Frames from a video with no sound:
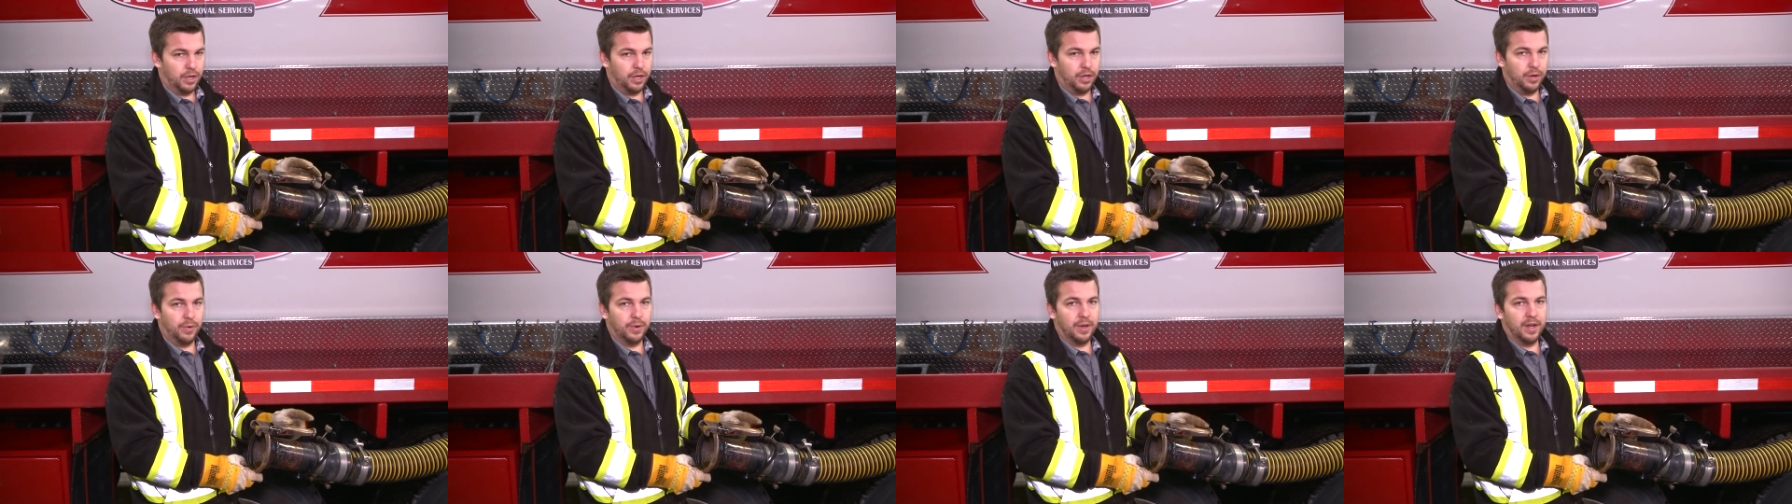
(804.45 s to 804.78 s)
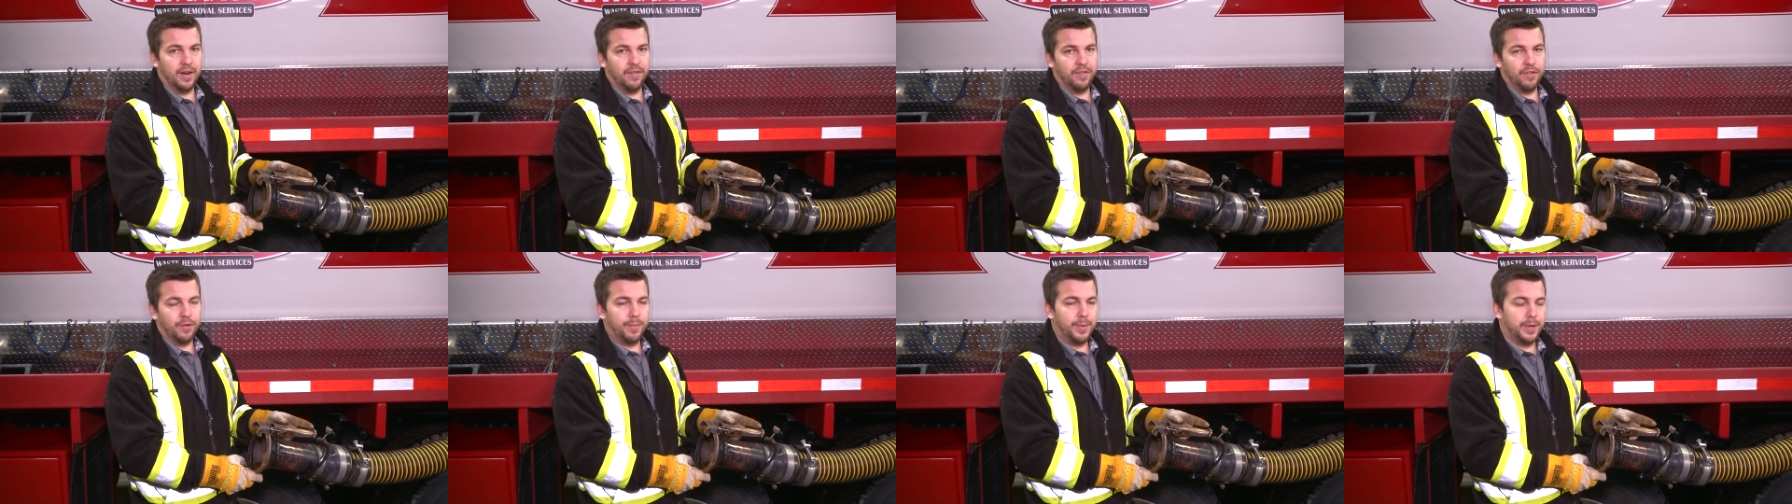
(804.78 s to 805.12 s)
you would
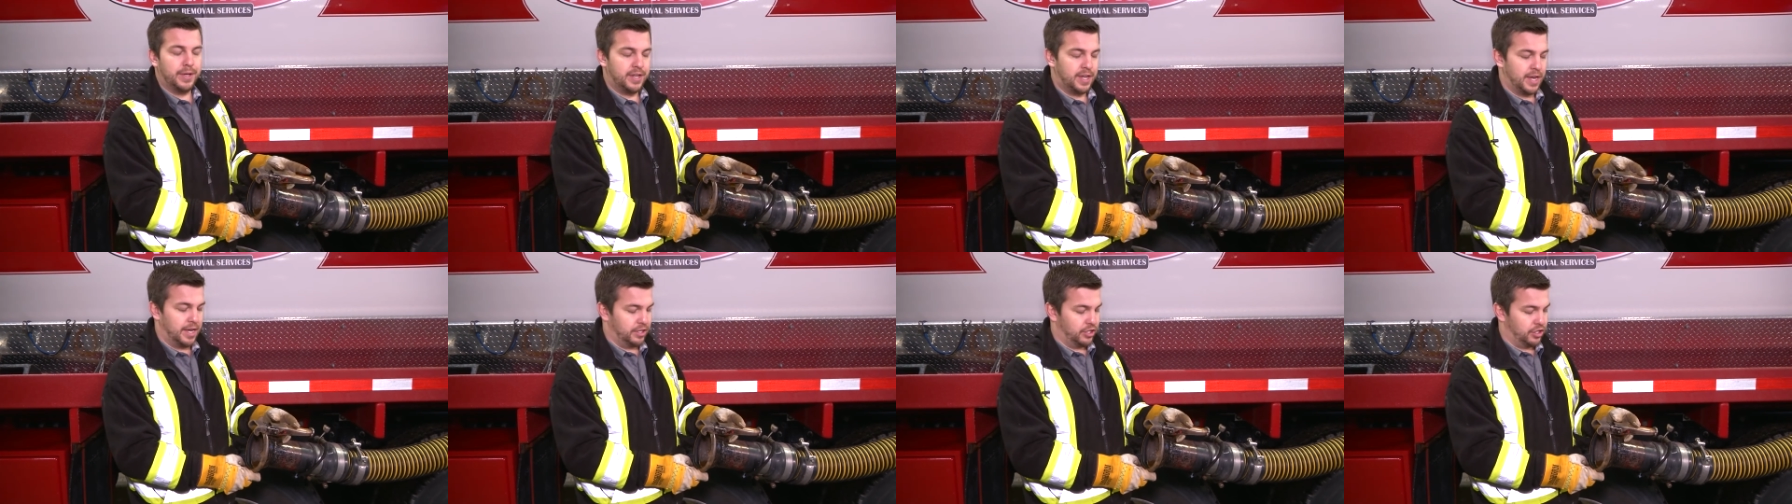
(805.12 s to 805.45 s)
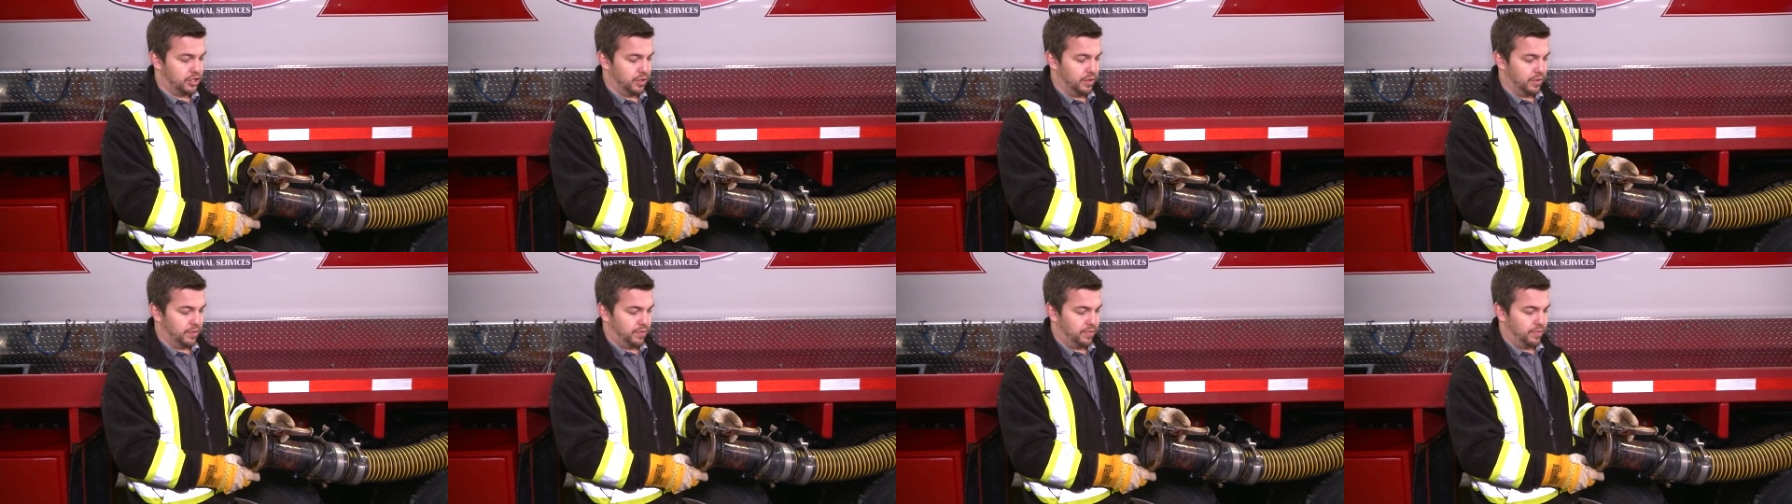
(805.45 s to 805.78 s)
have the
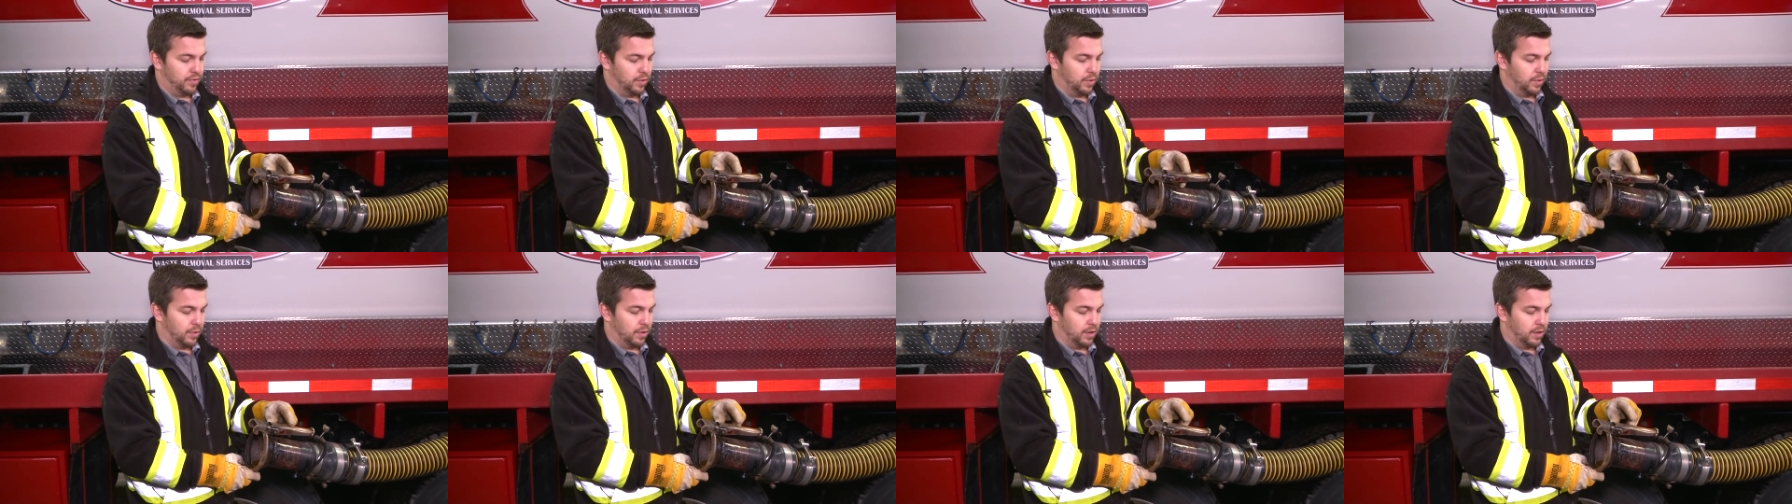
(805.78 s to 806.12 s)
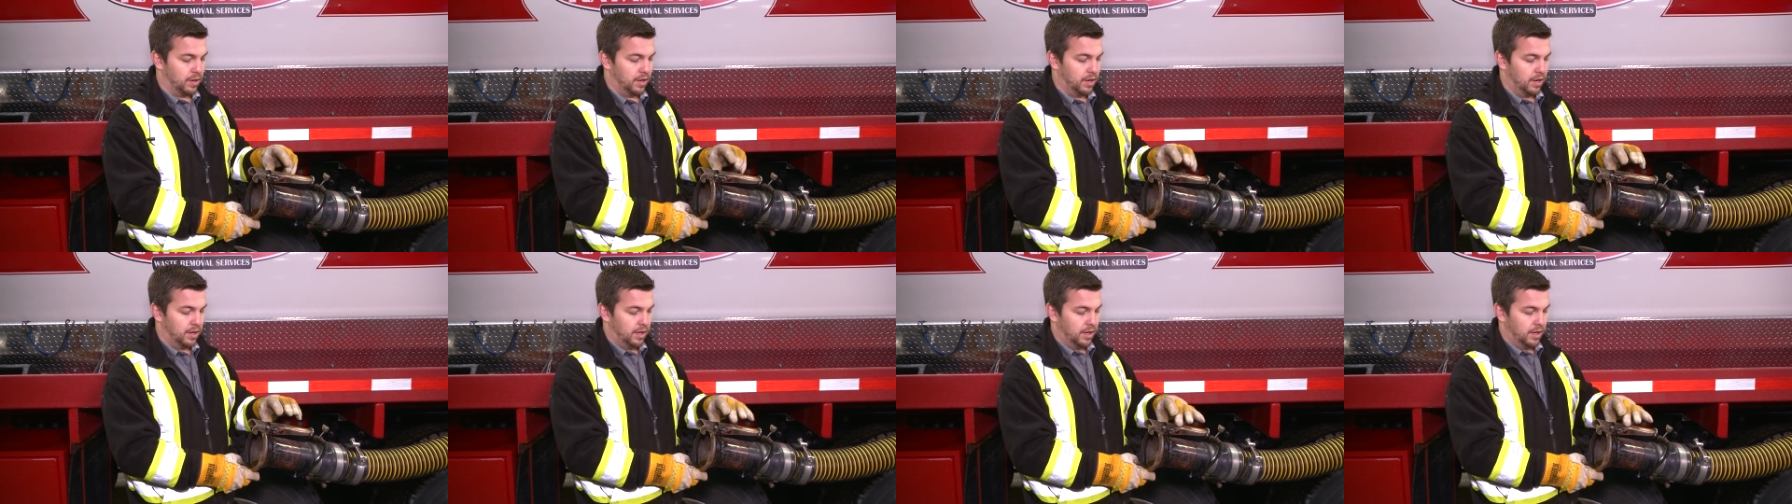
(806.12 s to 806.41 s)
potential for